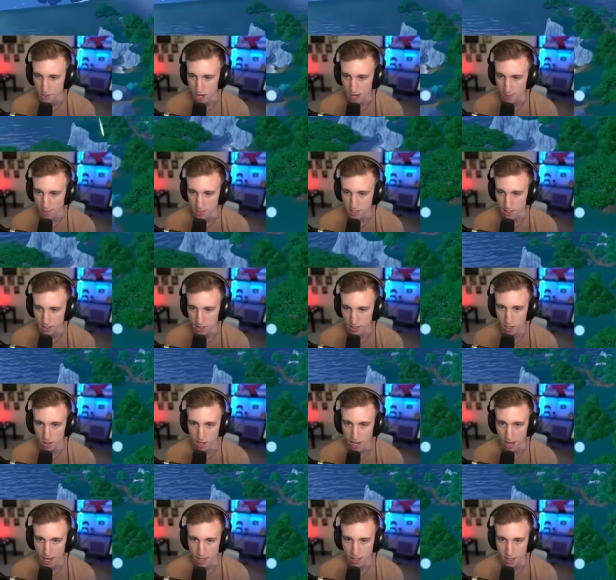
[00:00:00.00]
dropped it.
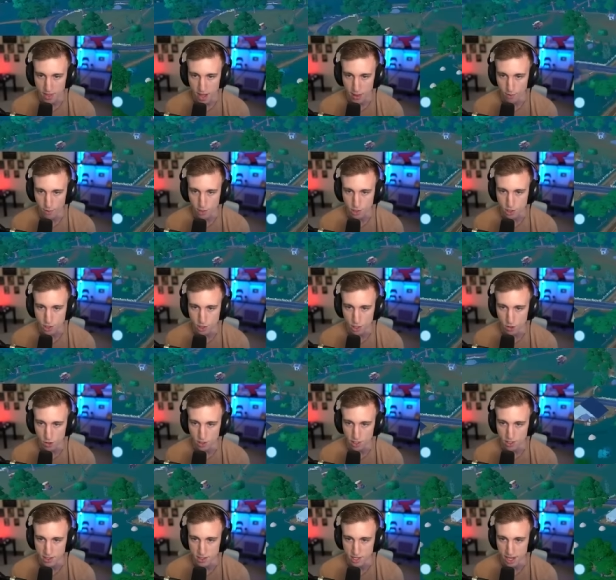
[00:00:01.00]
Okay, that was so
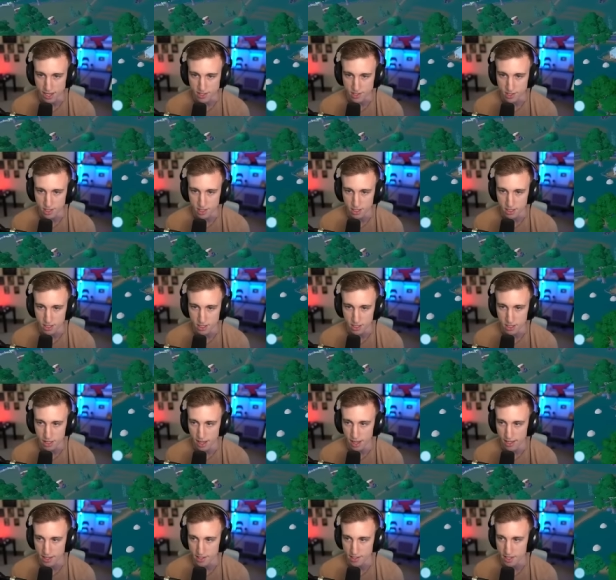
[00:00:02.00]
contested.
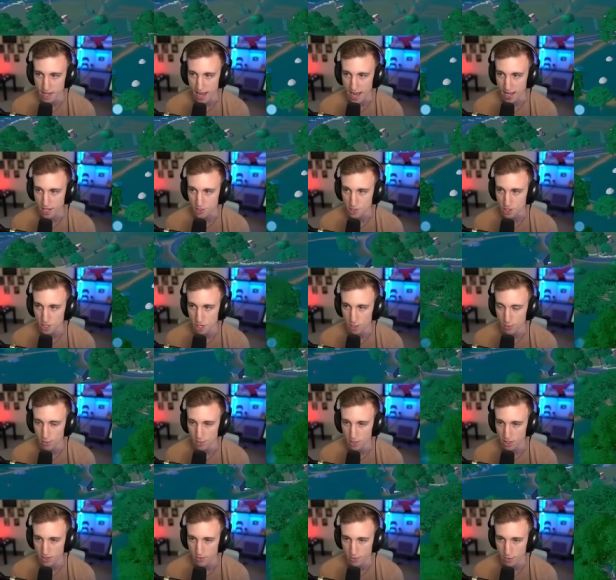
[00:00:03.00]
It is actually
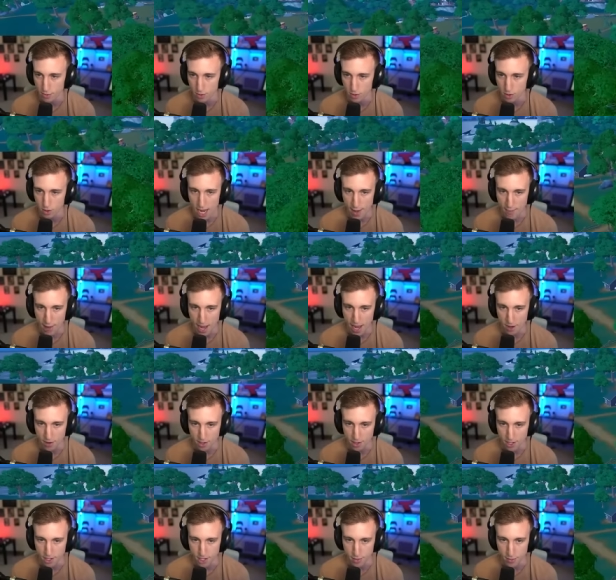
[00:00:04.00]
unbelievable. I'm out
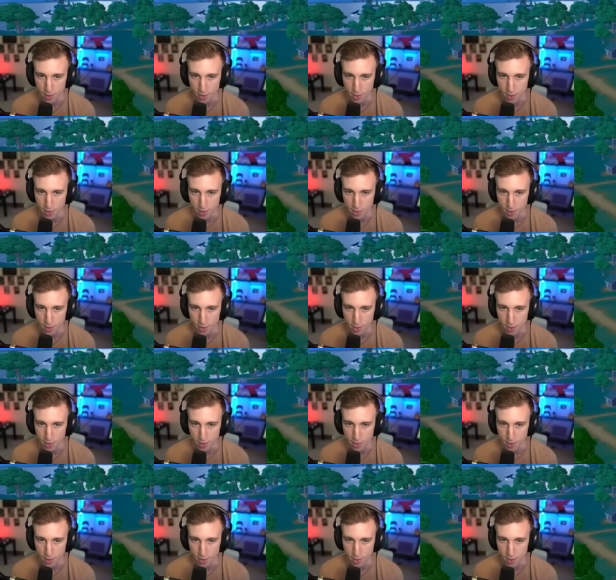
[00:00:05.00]
of there,